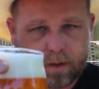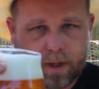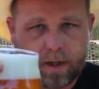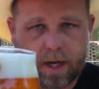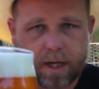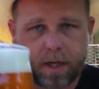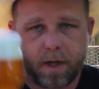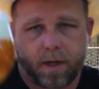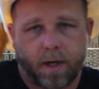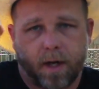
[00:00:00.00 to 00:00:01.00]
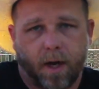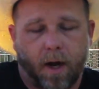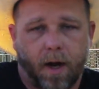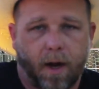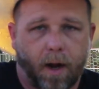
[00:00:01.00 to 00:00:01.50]
Again,
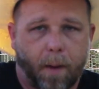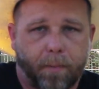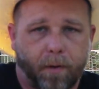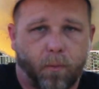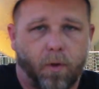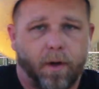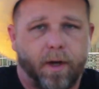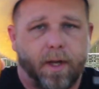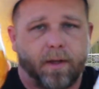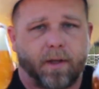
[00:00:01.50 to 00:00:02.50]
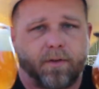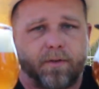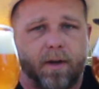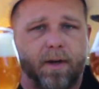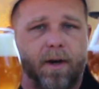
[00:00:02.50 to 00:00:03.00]
I put wood in the
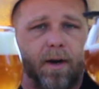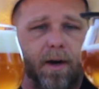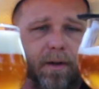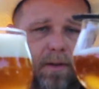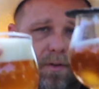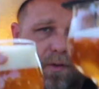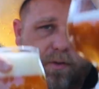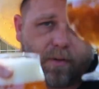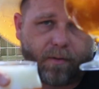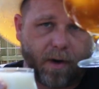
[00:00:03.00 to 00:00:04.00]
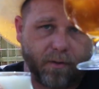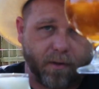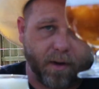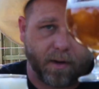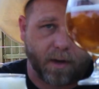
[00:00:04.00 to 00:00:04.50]
secondary. This is the
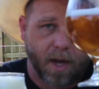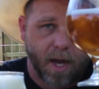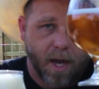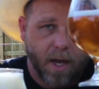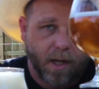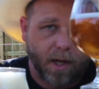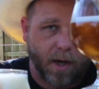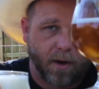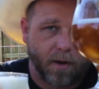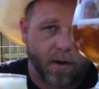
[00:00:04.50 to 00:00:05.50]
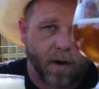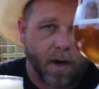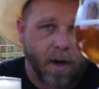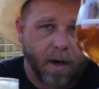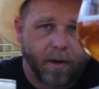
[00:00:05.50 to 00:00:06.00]
Rustic here
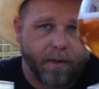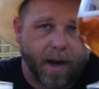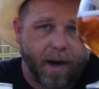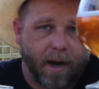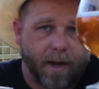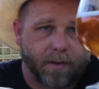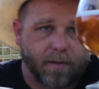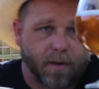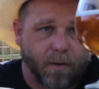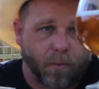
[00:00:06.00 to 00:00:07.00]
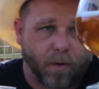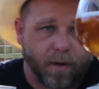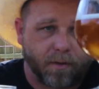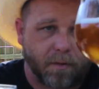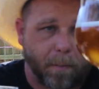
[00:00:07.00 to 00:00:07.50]
that
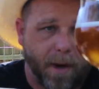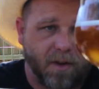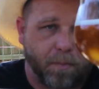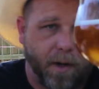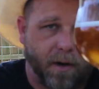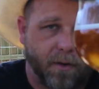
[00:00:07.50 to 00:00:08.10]
was the base beer